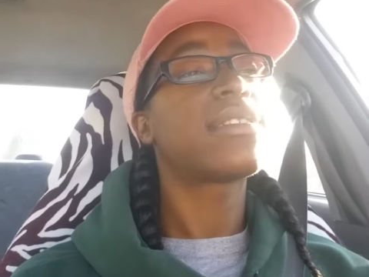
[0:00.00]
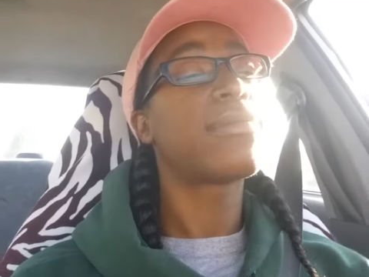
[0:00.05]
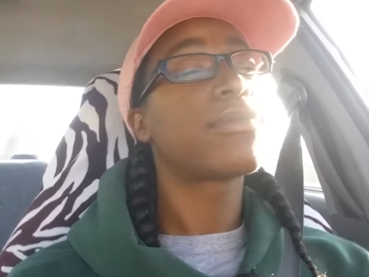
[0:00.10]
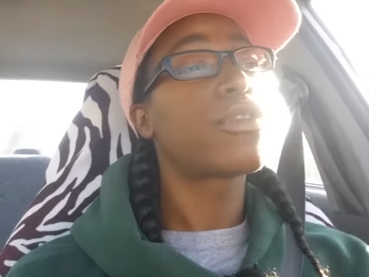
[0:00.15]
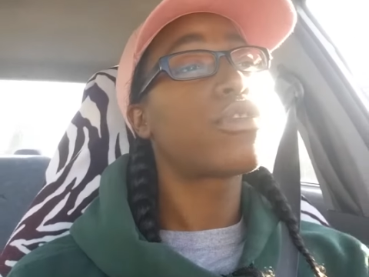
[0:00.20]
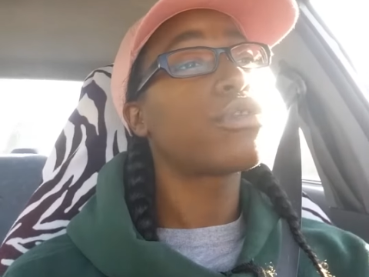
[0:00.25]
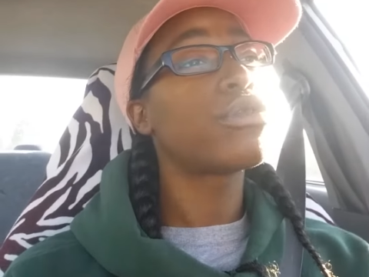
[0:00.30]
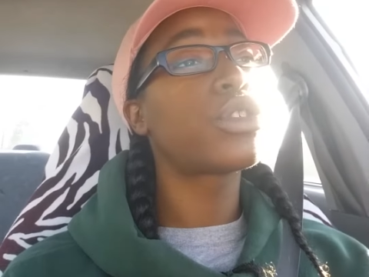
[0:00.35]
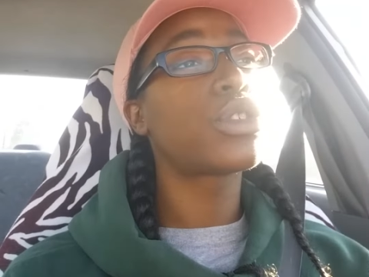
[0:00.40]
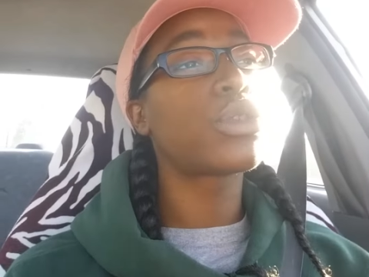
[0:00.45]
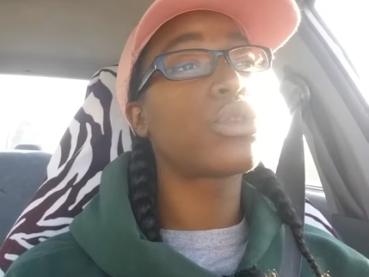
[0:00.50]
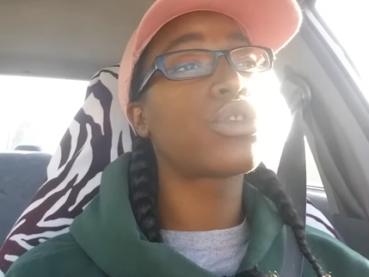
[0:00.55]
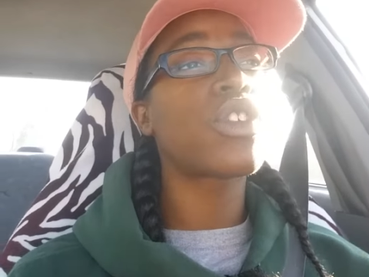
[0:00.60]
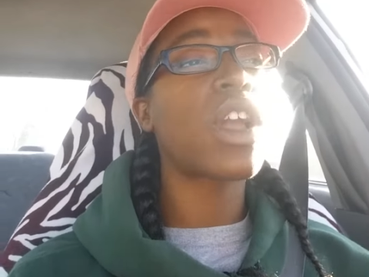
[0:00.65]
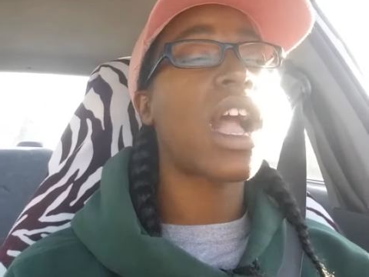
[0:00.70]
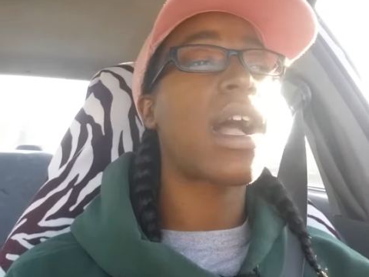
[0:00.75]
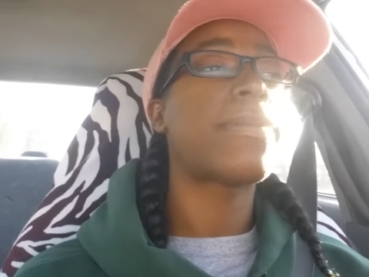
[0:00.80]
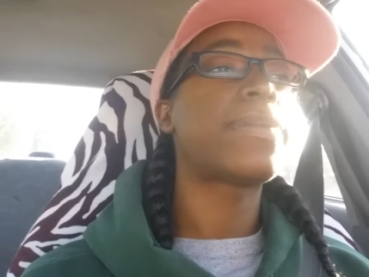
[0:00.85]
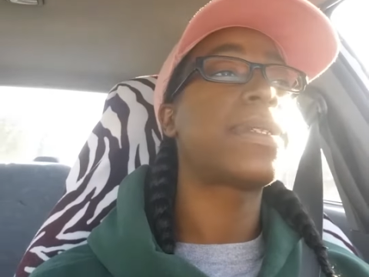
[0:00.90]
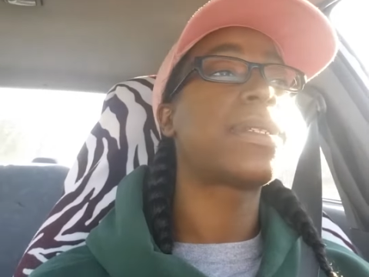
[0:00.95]
some crucial
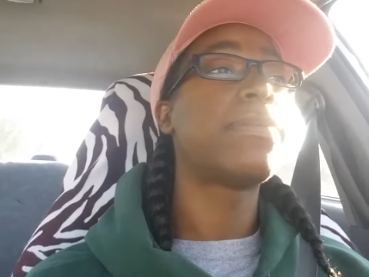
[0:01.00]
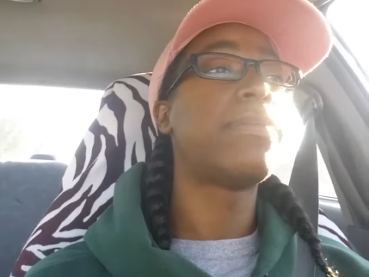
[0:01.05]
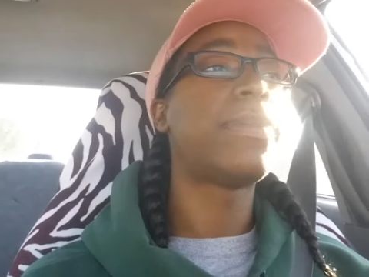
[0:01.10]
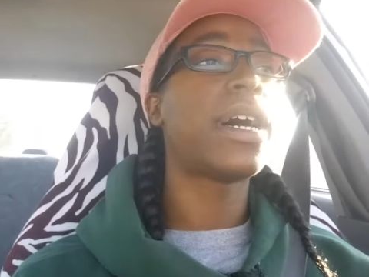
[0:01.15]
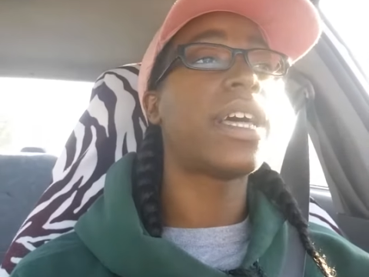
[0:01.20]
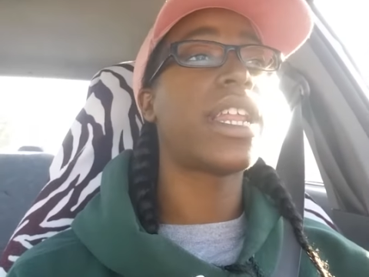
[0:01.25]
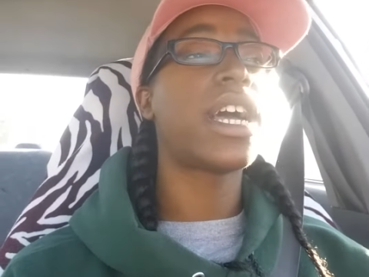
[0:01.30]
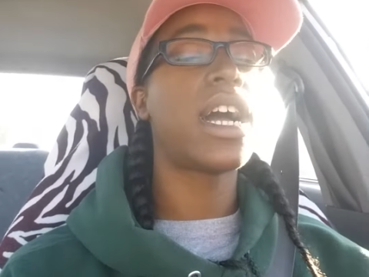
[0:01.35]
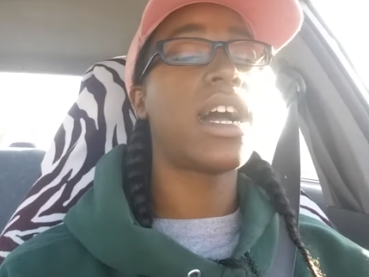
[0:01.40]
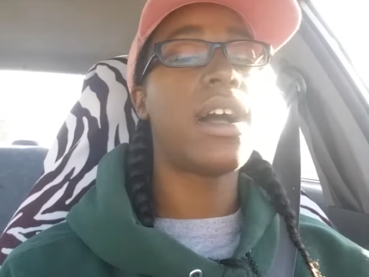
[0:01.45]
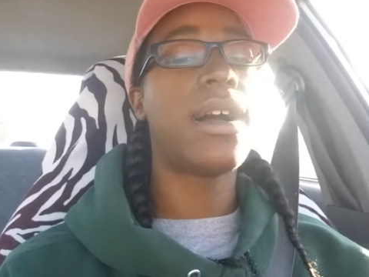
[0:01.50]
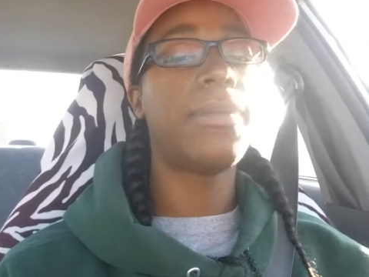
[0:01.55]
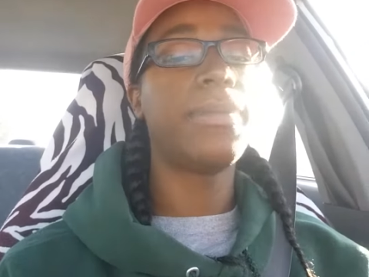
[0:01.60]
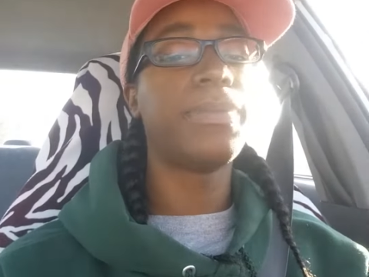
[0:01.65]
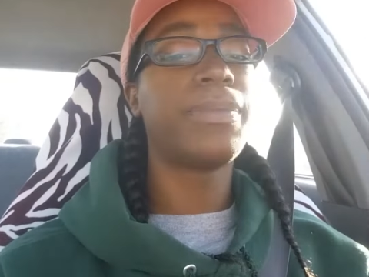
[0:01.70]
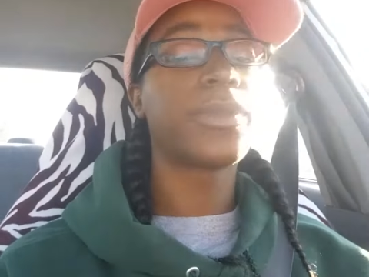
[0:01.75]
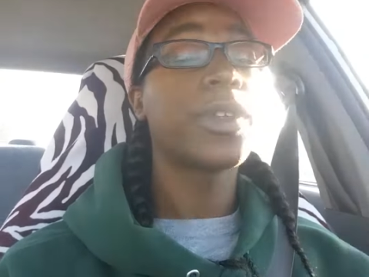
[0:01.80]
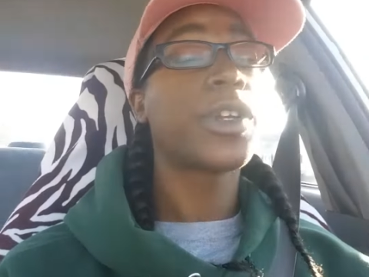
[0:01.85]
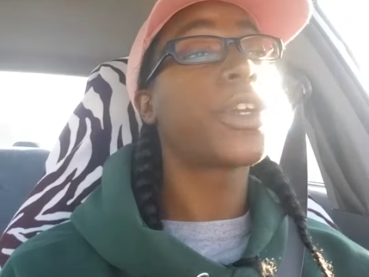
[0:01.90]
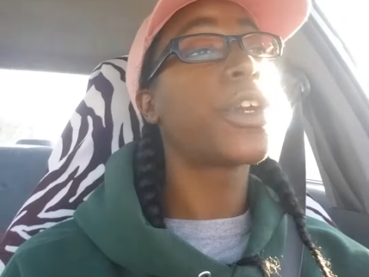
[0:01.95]
drops, but
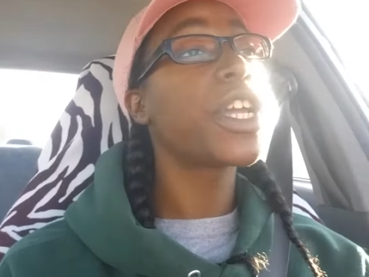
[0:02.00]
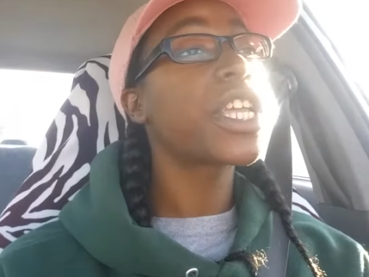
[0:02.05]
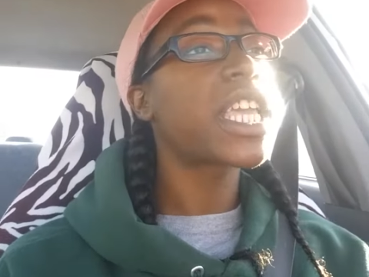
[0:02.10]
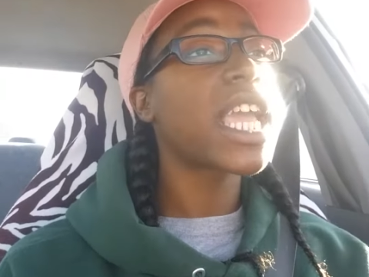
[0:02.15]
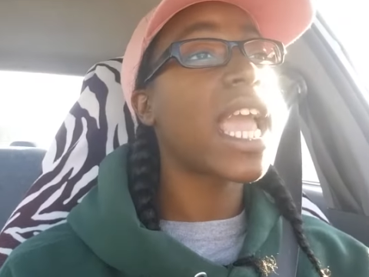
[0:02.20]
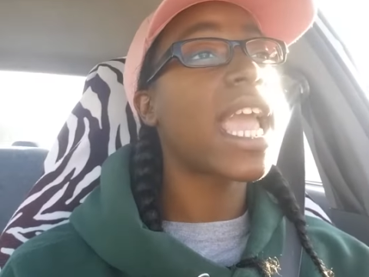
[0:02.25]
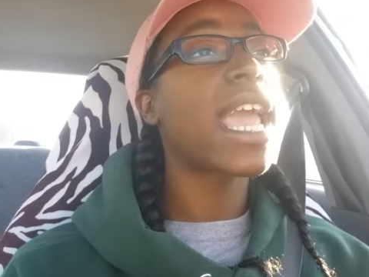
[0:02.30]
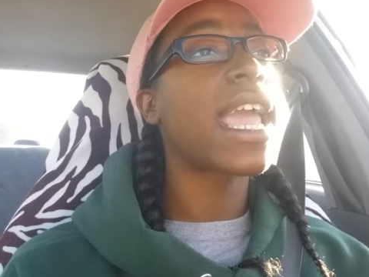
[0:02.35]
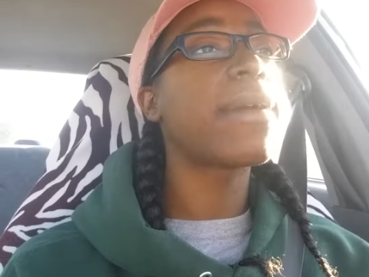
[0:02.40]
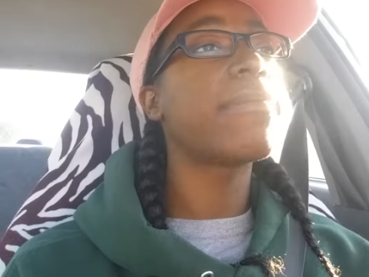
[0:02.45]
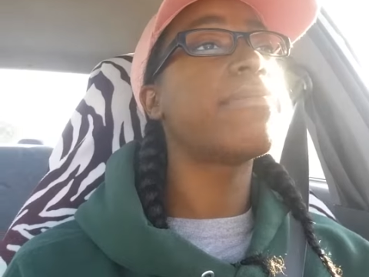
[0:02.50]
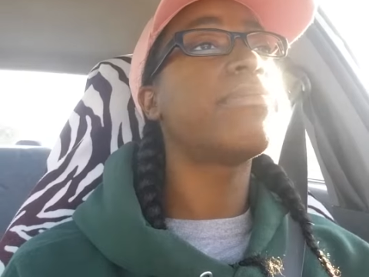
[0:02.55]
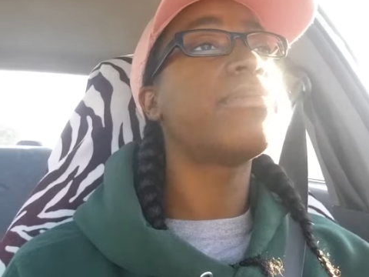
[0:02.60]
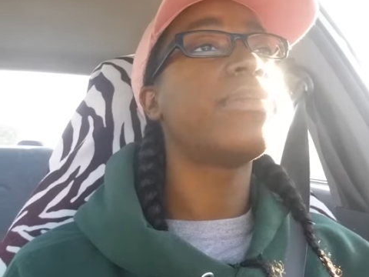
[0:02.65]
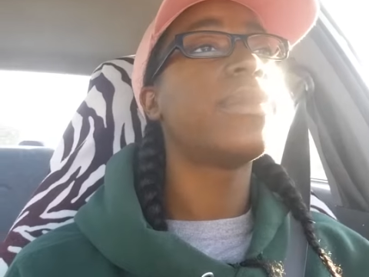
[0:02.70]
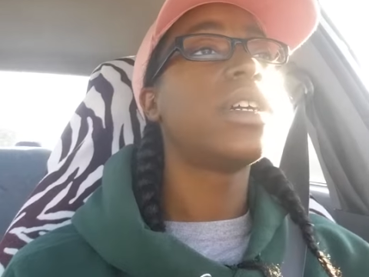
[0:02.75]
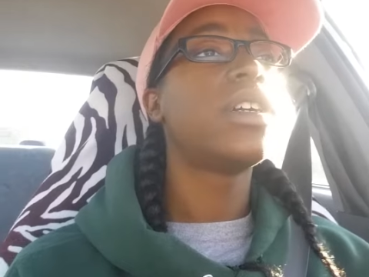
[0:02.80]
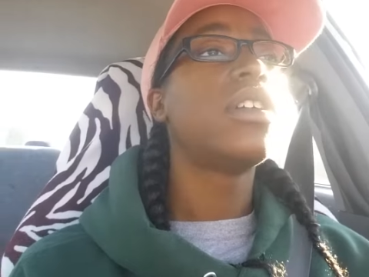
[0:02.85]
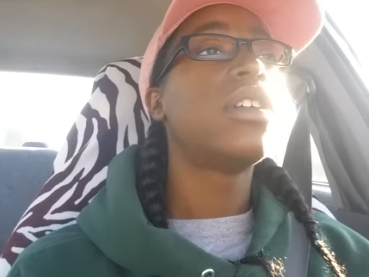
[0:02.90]
good game.